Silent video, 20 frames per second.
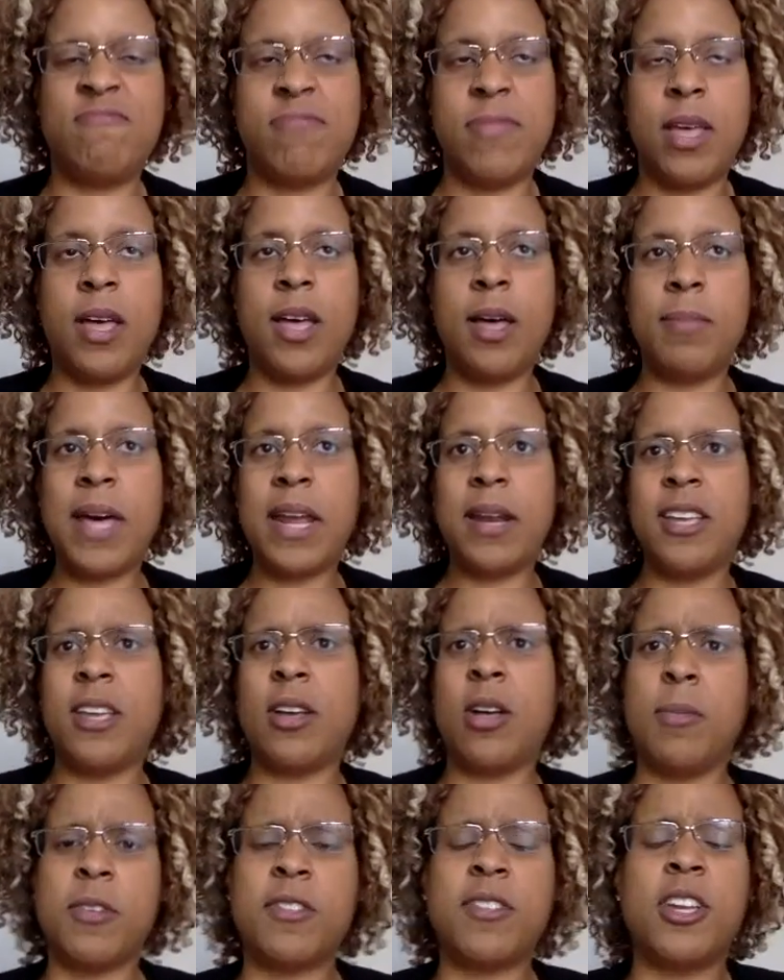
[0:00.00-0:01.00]

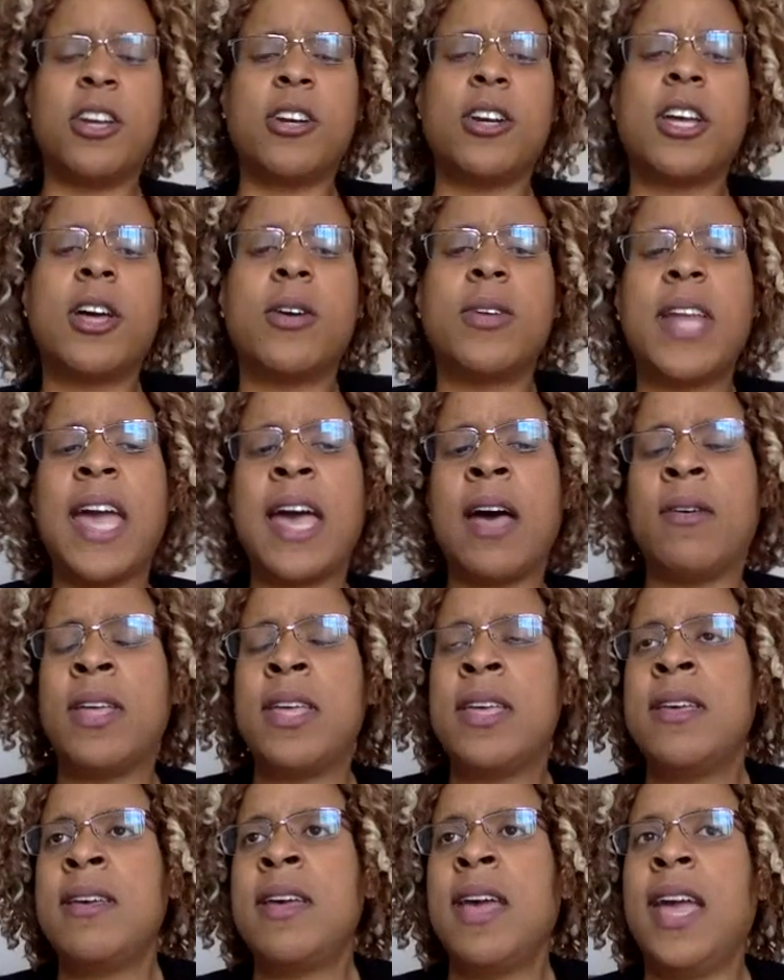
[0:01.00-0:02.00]
almost a year ago now.
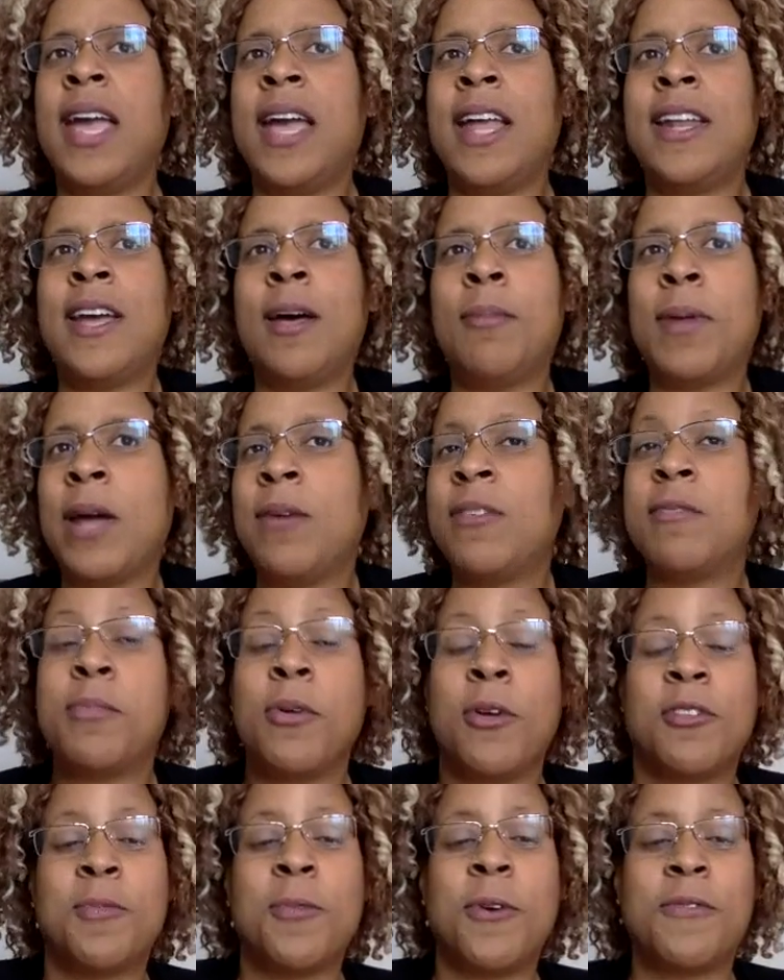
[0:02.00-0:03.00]
And but I was in
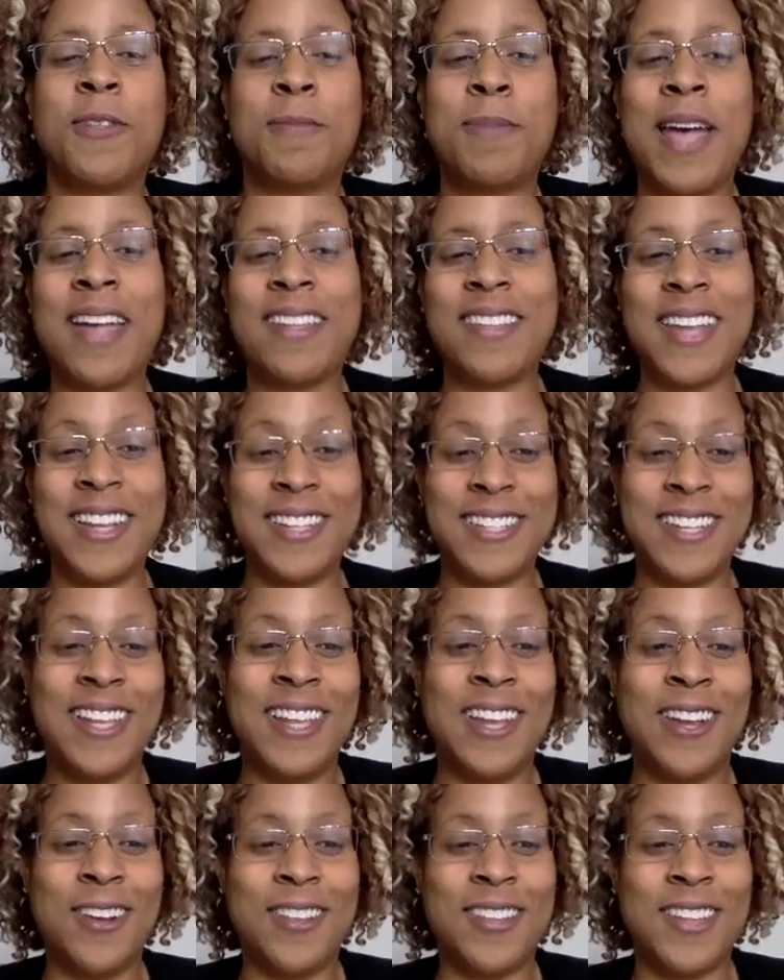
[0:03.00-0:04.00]
Baltimore for the past 18
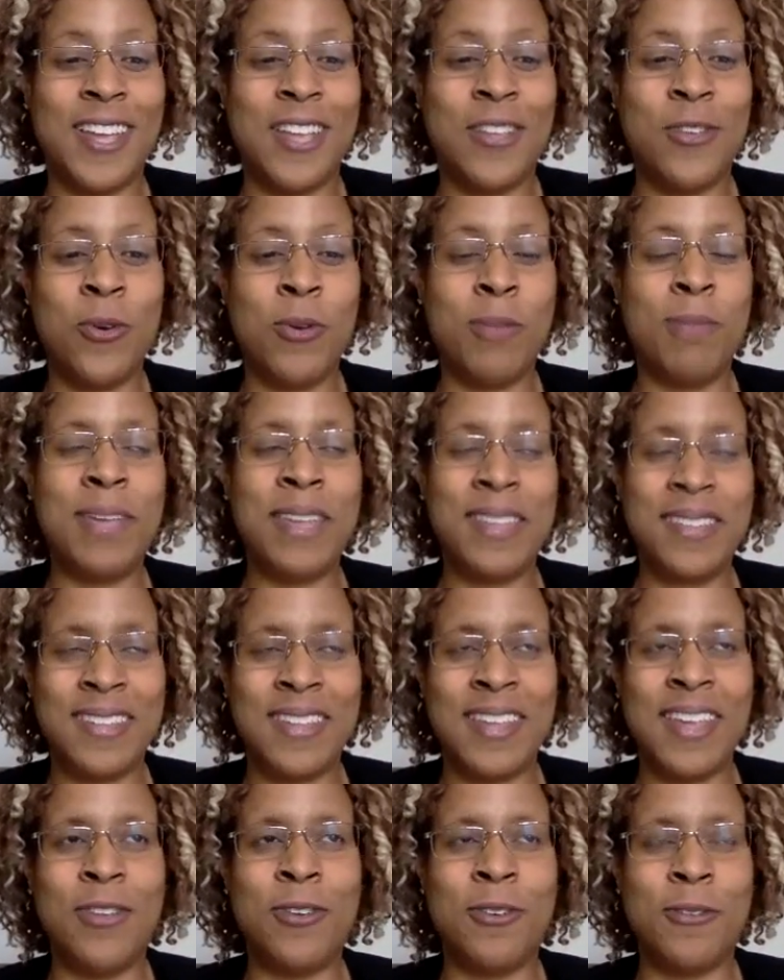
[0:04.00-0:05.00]
years. Again, UMBC,
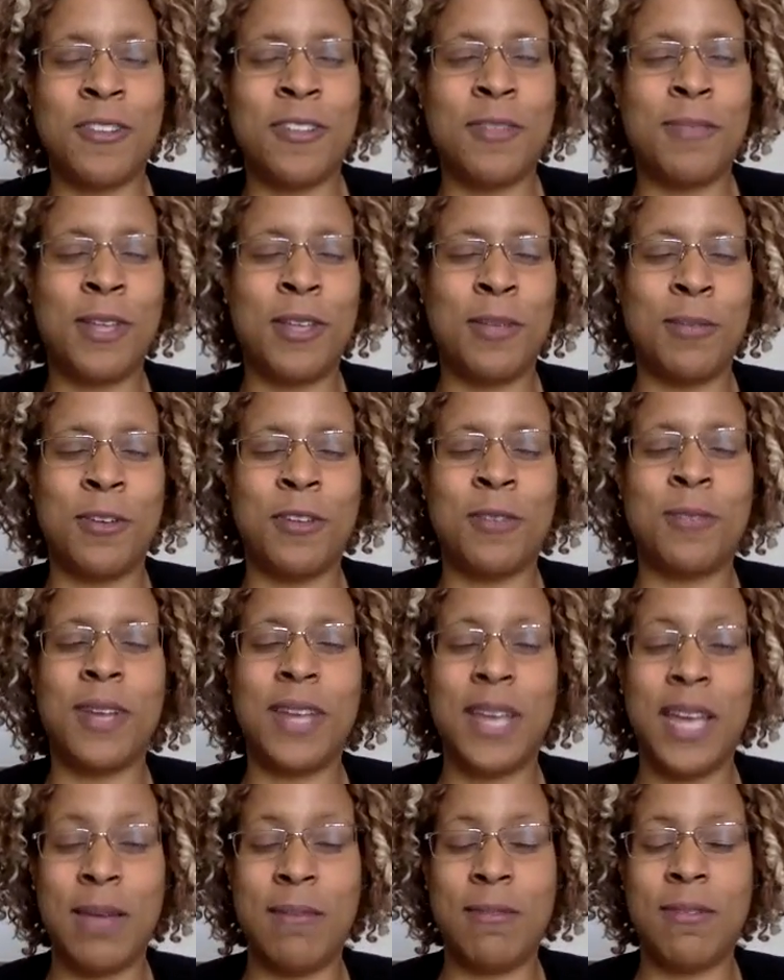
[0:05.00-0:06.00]
University of Maryland Baltimore
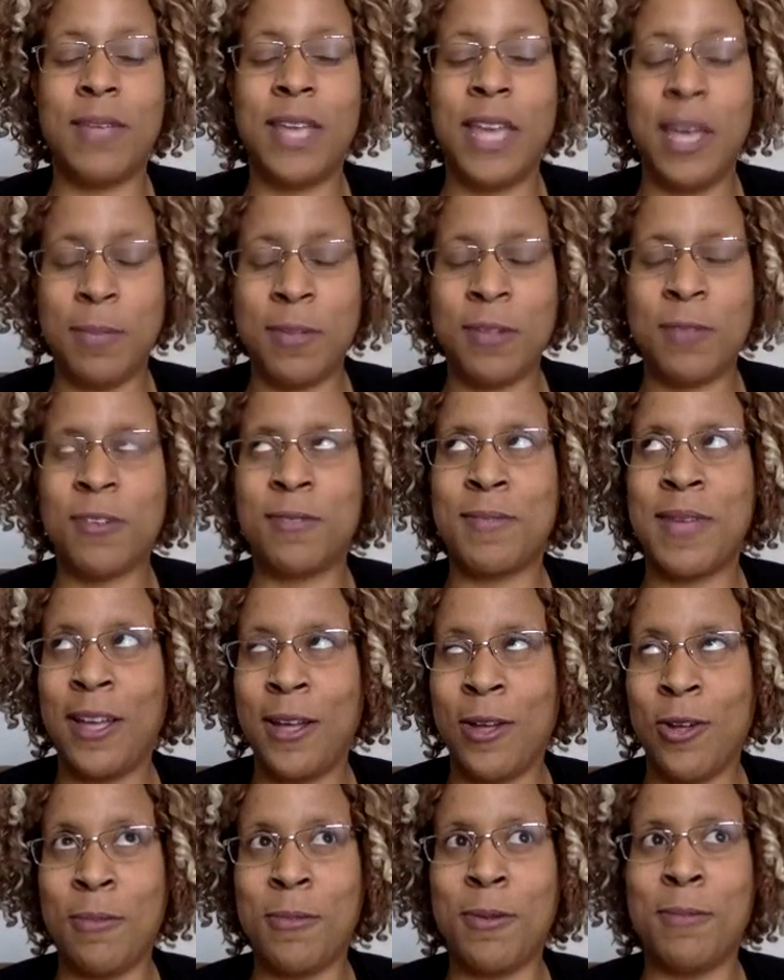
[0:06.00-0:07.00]
campus was my
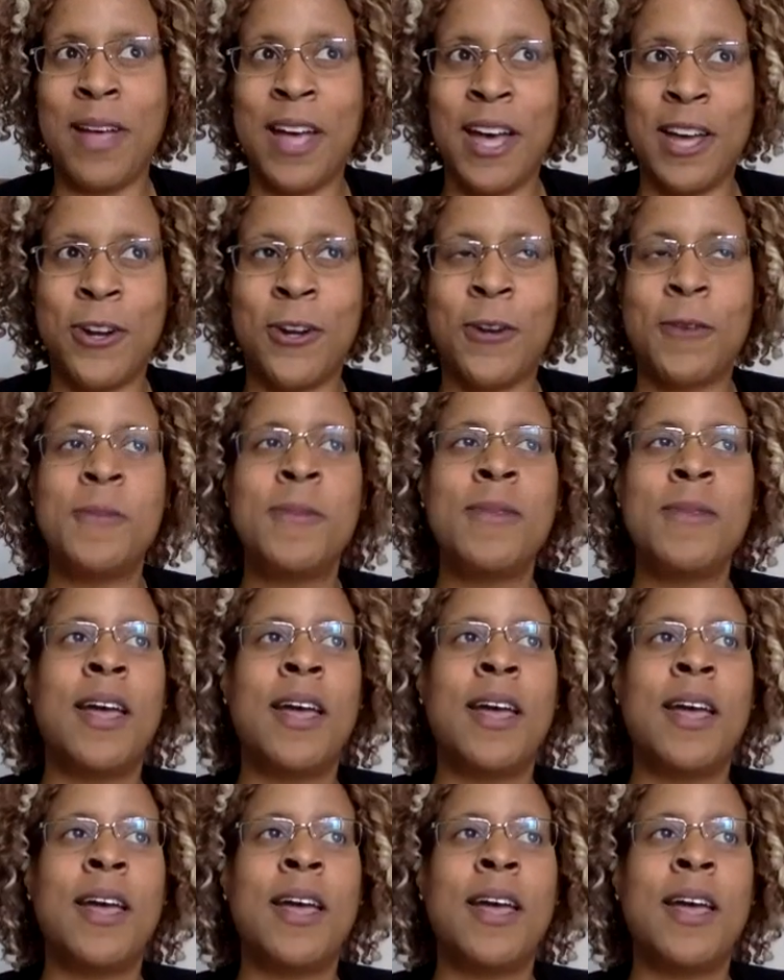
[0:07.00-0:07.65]
alma mater.